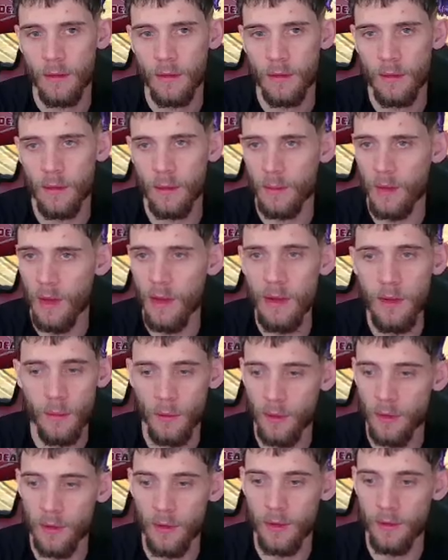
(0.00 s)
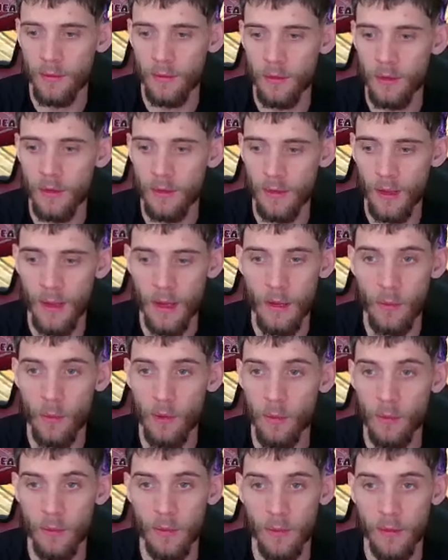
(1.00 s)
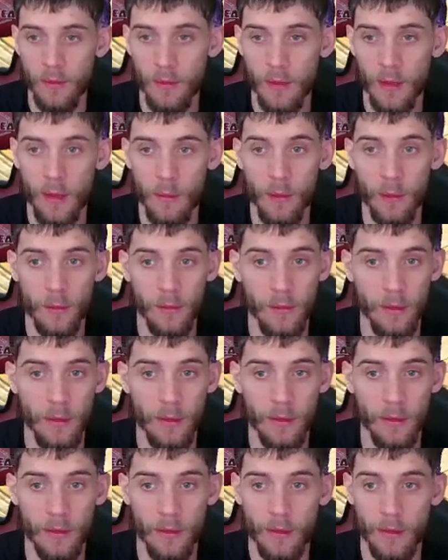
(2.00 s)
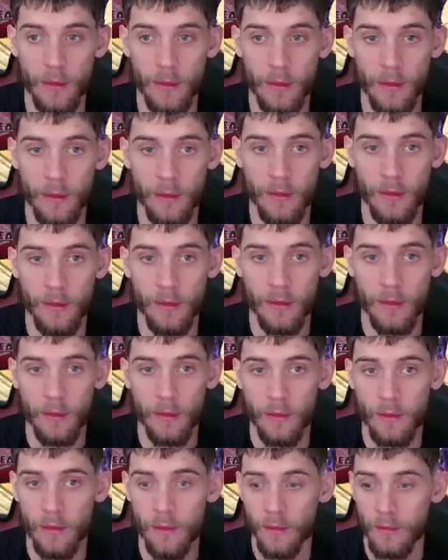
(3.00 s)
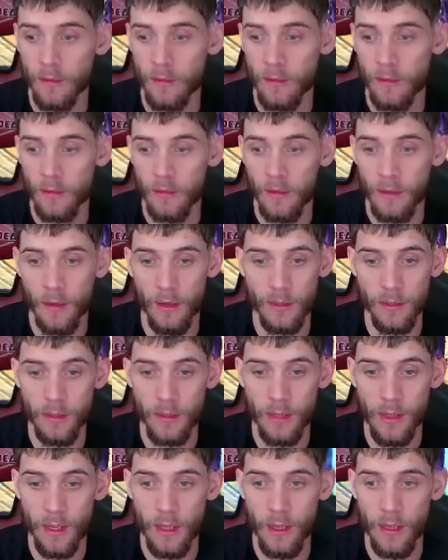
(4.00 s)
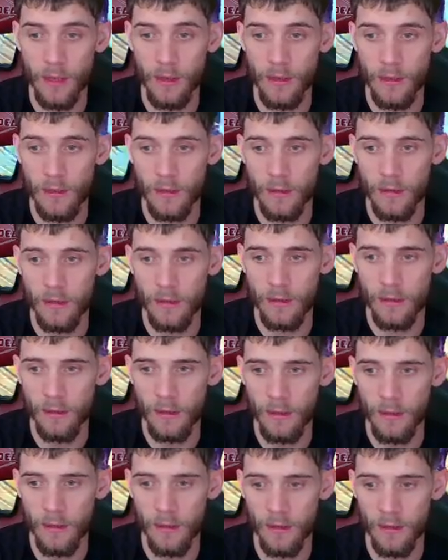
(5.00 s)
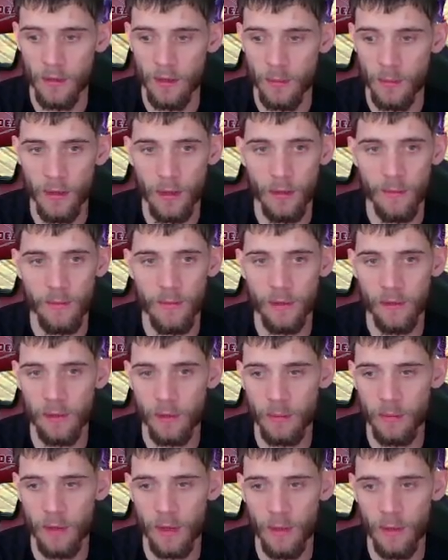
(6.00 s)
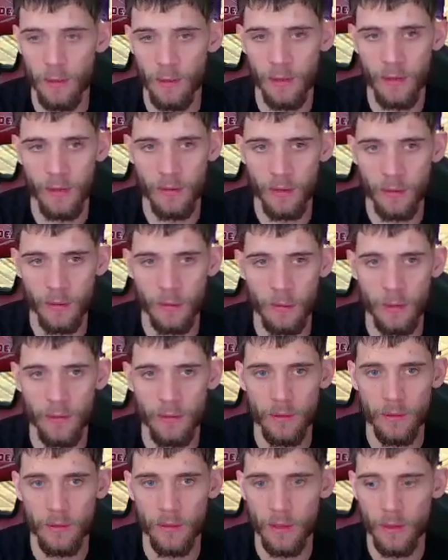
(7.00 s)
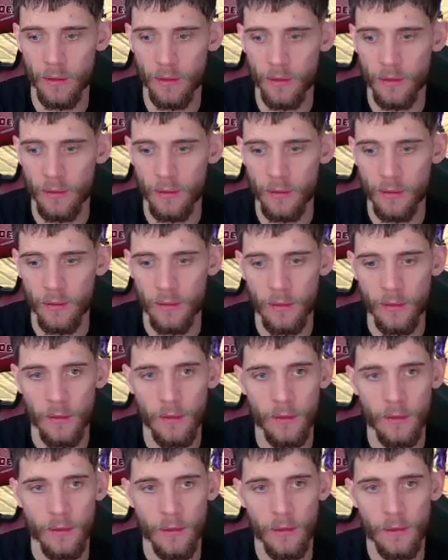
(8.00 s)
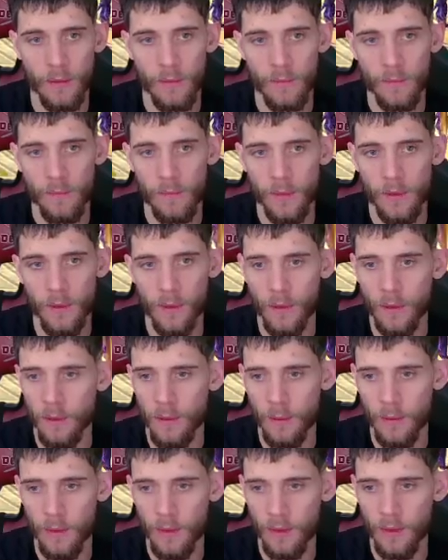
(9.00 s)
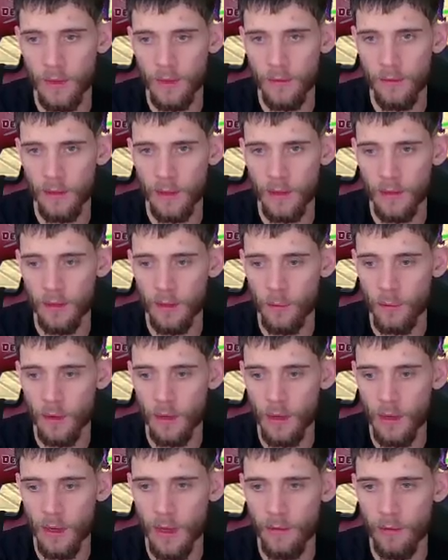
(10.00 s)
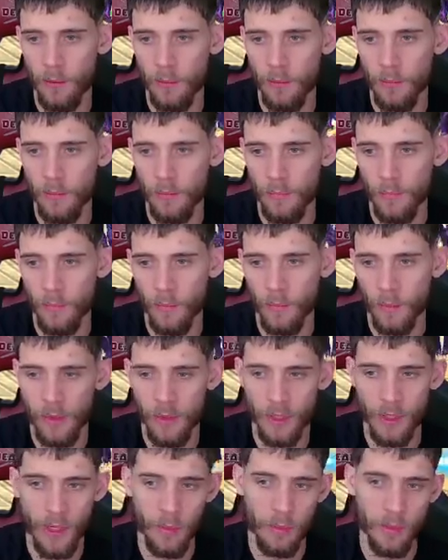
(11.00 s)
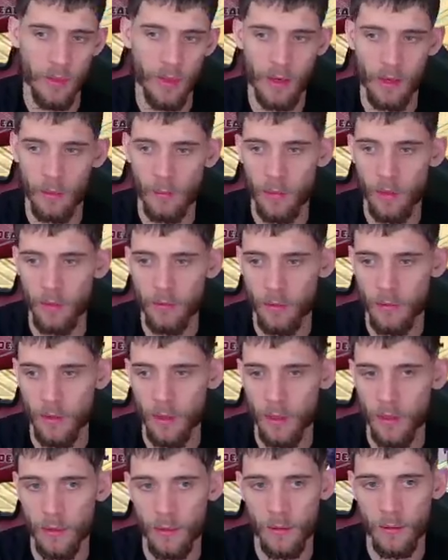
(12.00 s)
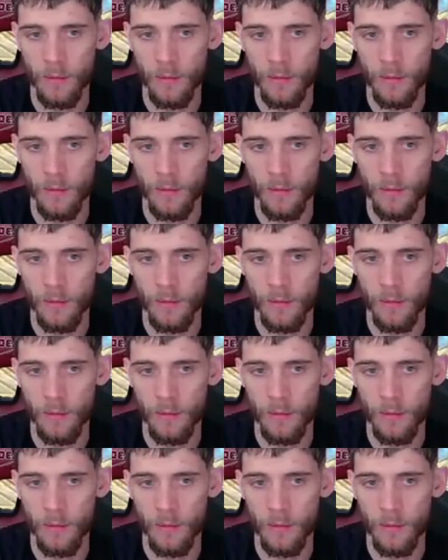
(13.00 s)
I'm kind of wondering if you just A1 with this guy mostly. Like, 100k? And then turn meter effects are better when he's under Perfect Veil. So, I mean, you definitely, I think, want to have him with the champion that can Perfect Veil.